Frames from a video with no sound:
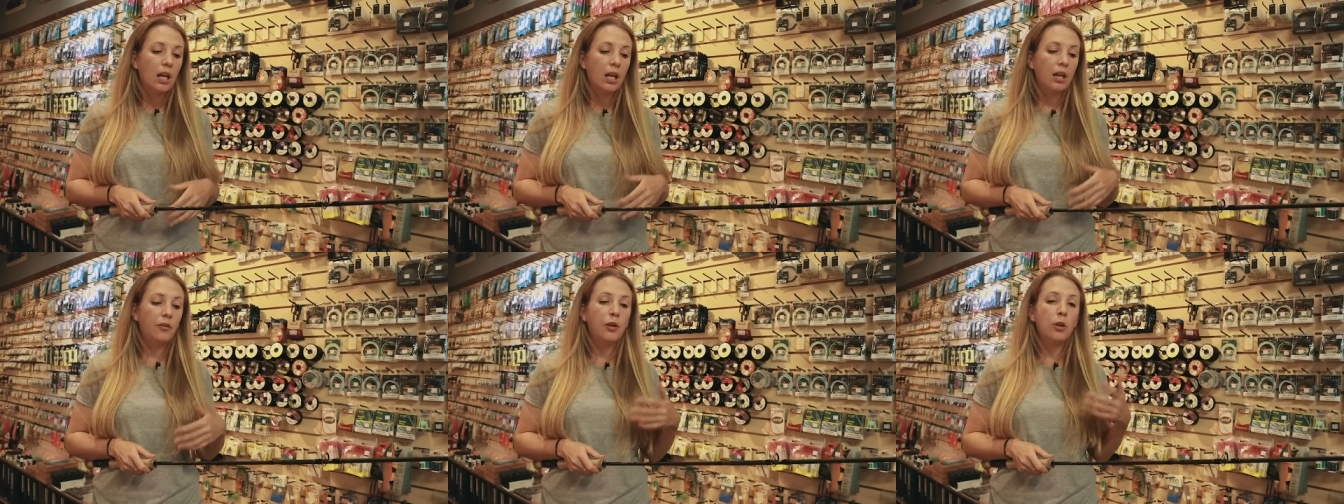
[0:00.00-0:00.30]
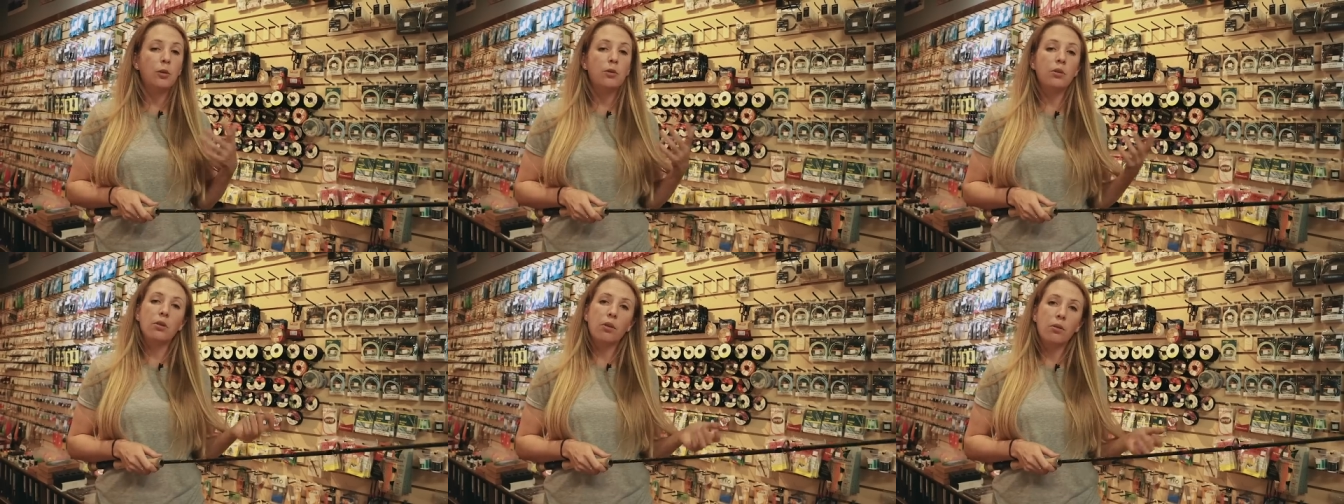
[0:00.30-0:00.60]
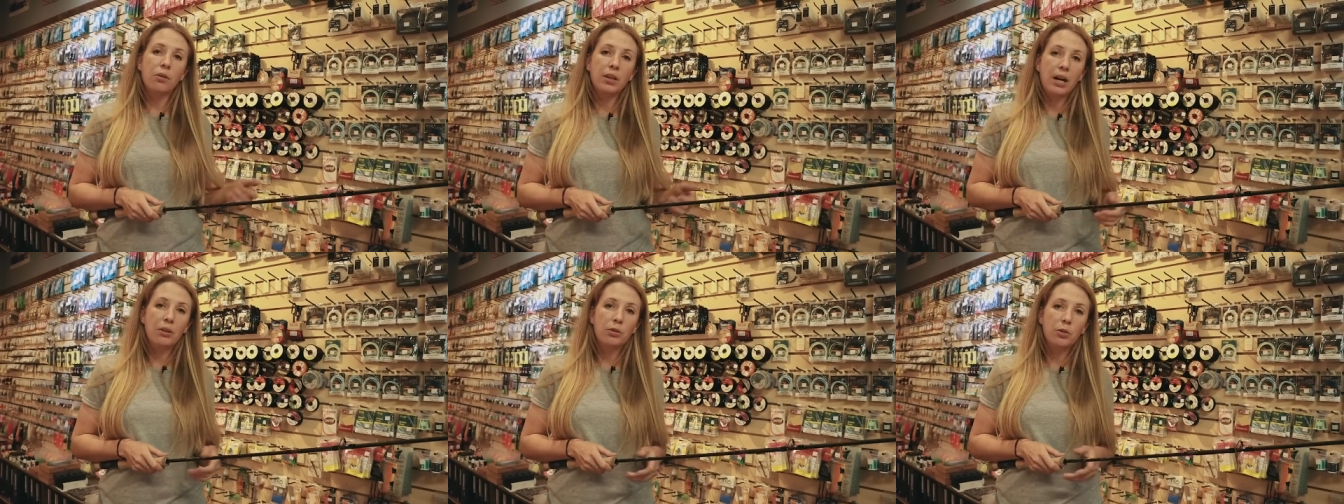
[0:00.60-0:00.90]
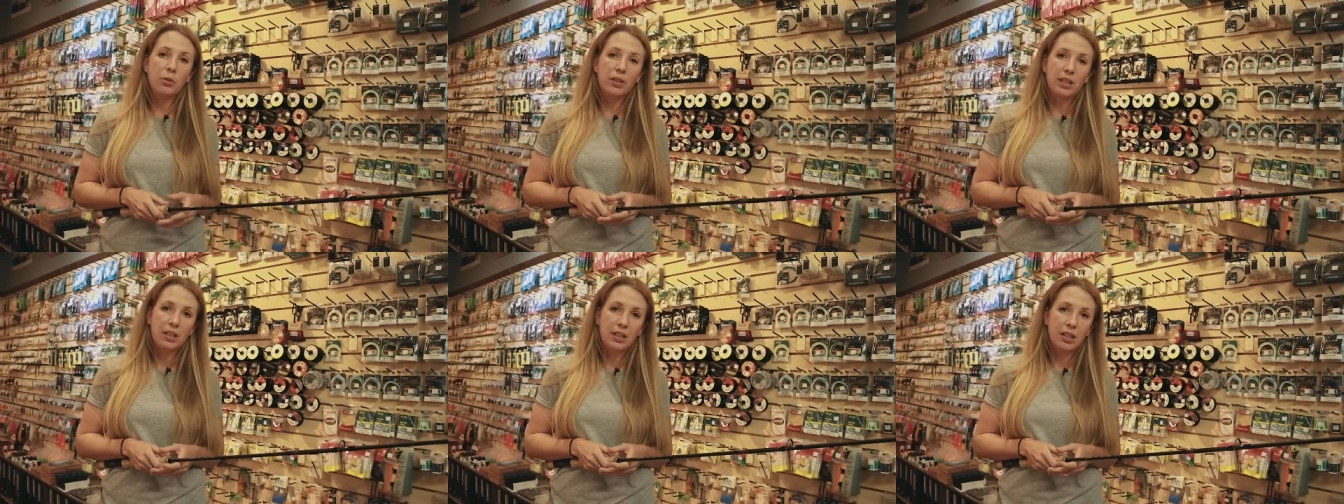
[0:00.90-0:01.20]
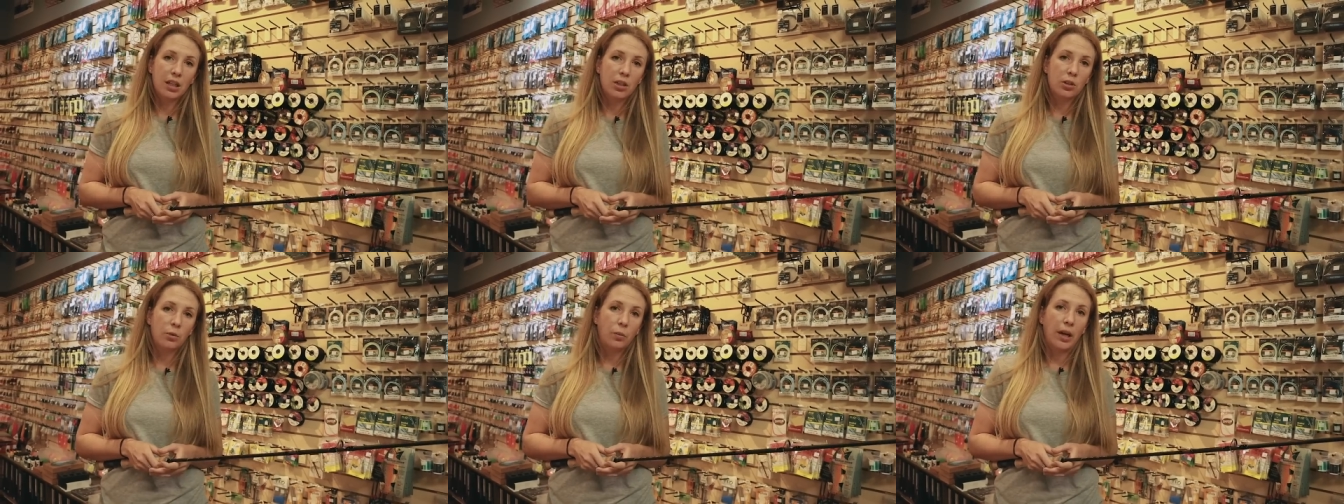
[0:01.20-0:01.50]
If you do go down to a
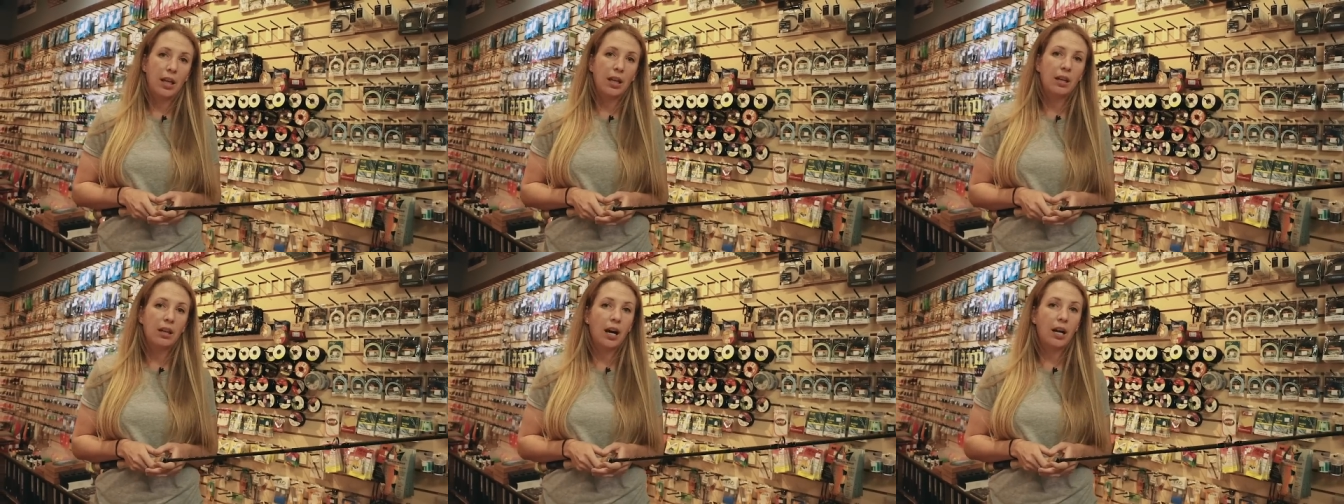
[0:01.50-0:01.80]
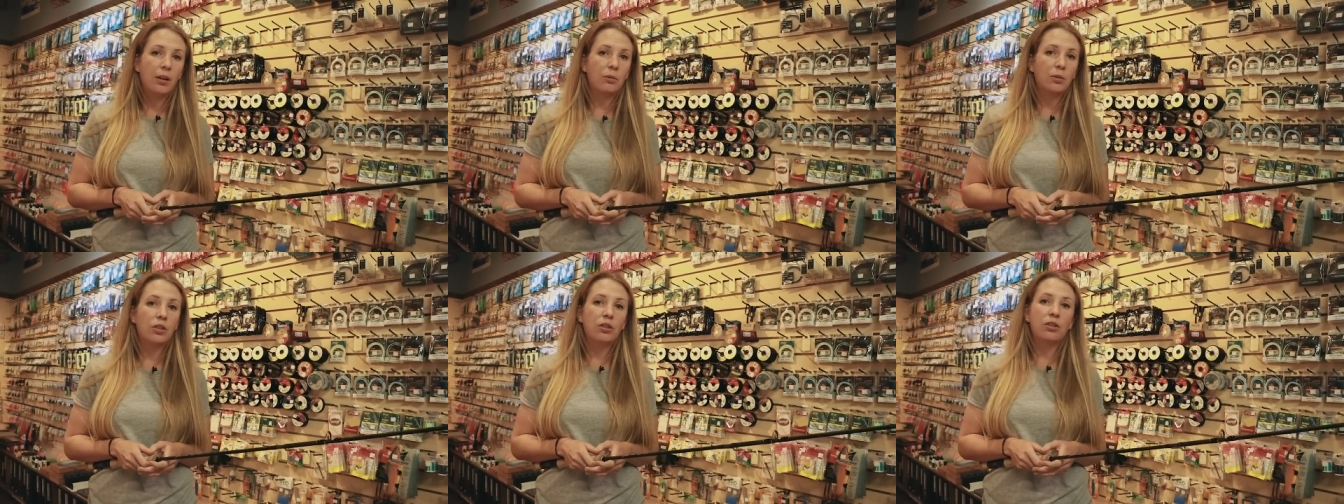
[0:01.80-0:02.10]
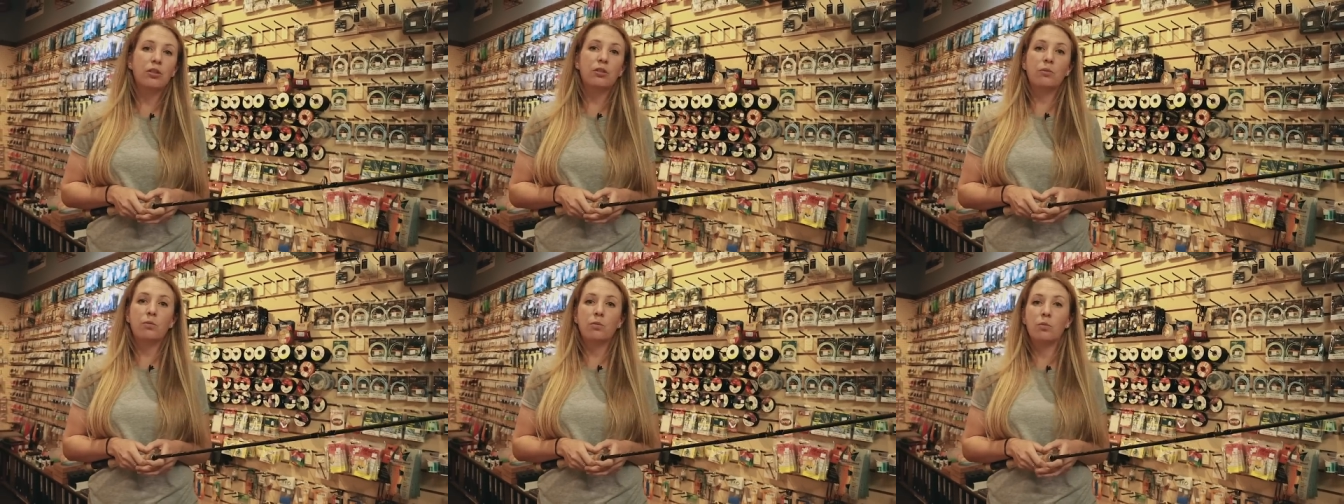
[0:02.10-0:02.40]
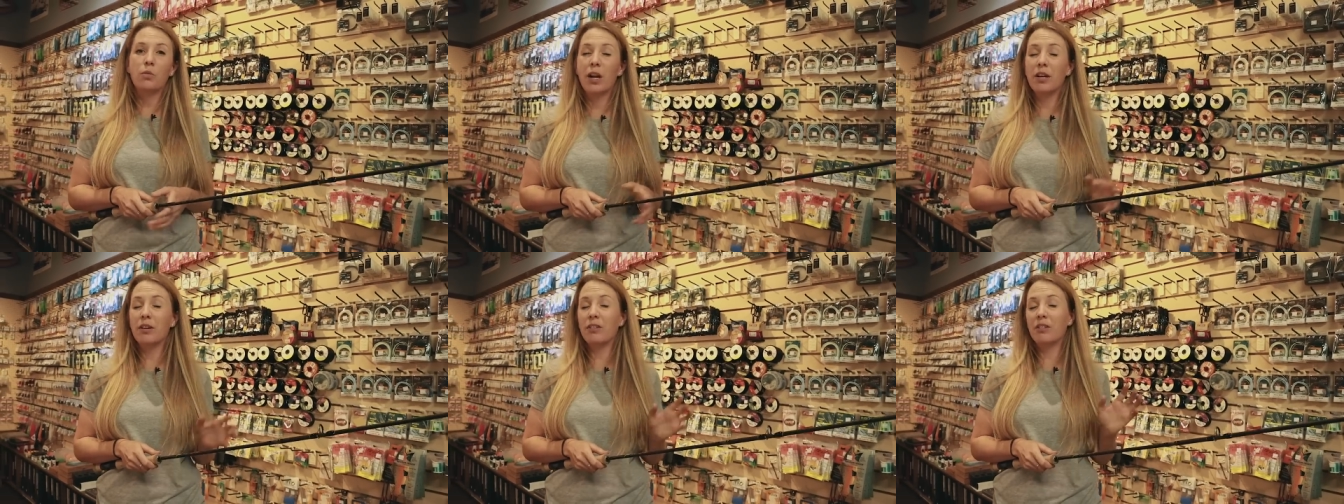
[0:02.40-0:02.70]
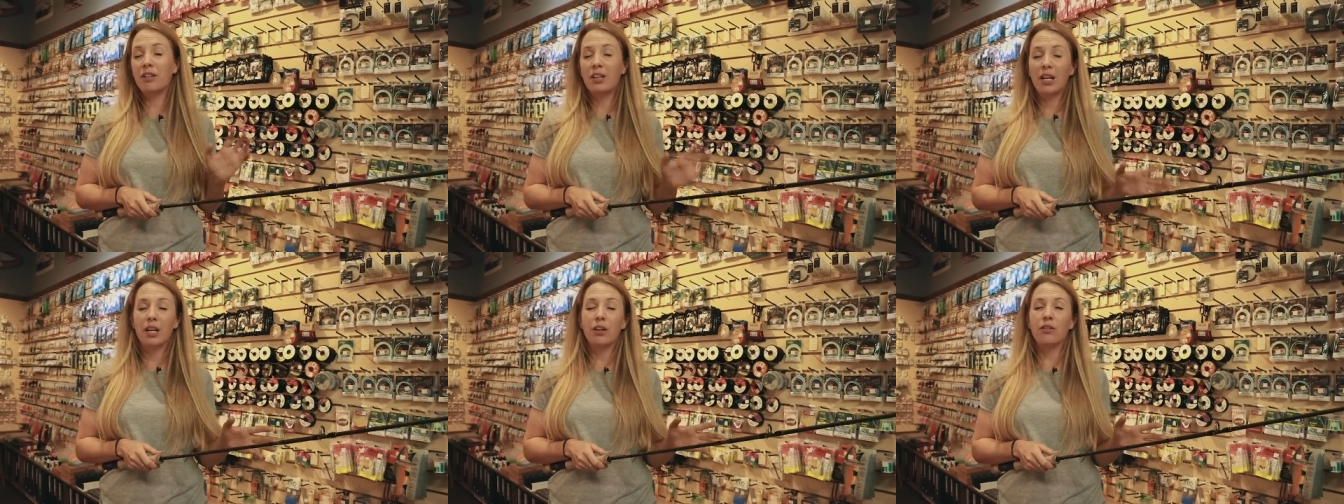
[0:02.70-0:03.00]
six weight, I would just run
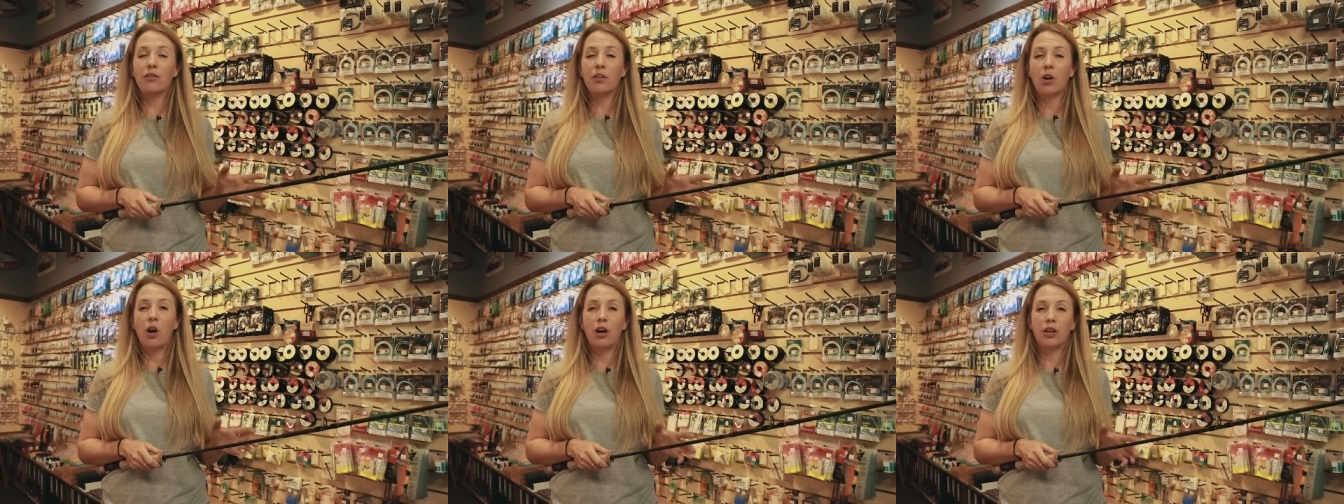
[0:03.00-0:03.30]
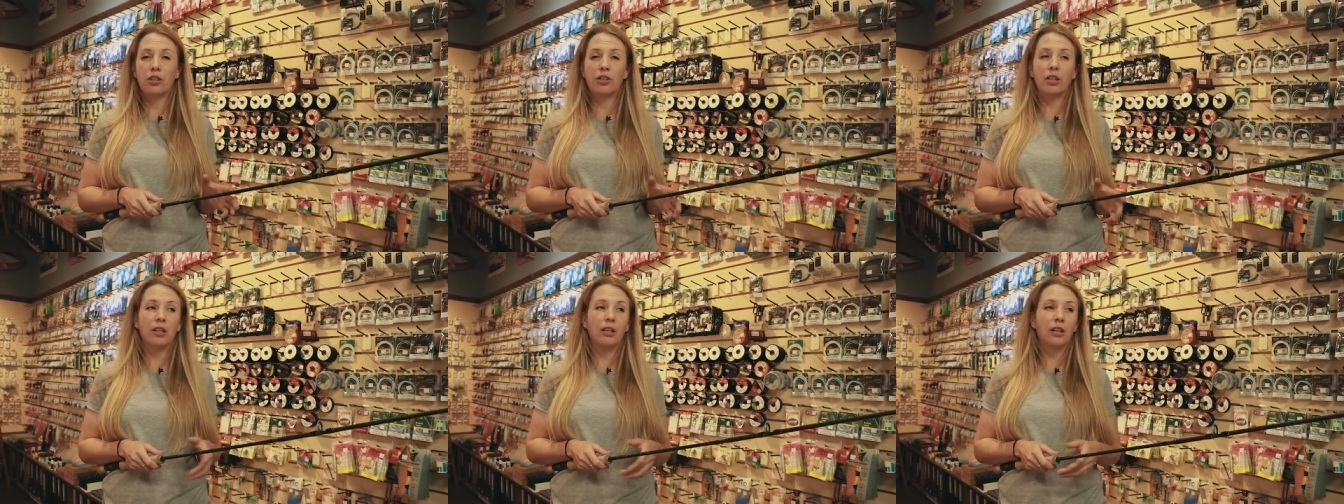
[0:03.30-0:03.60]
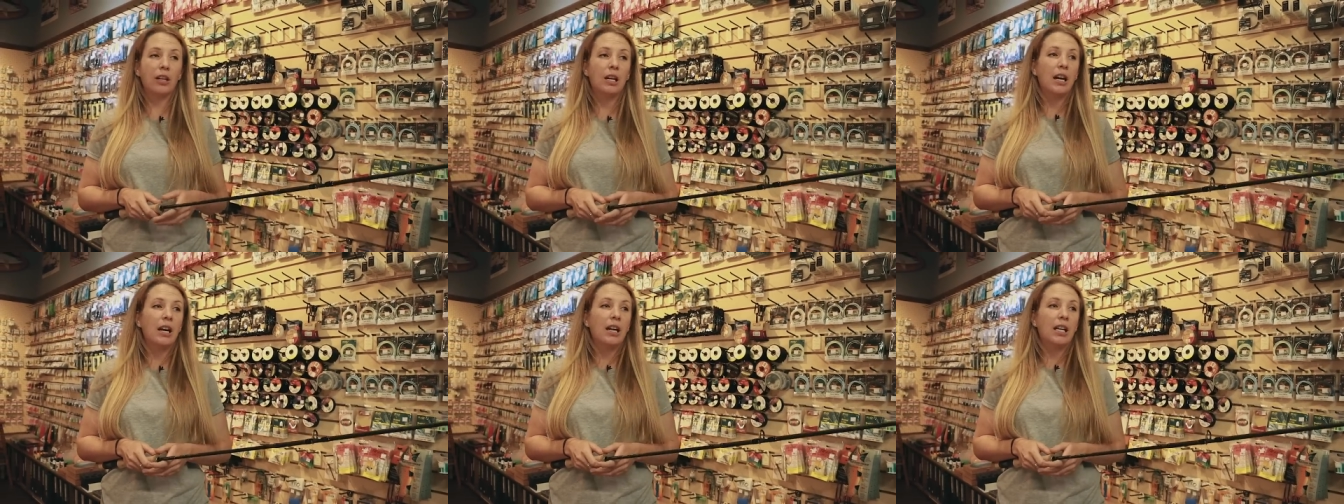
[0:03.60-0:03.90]
on an air of caution.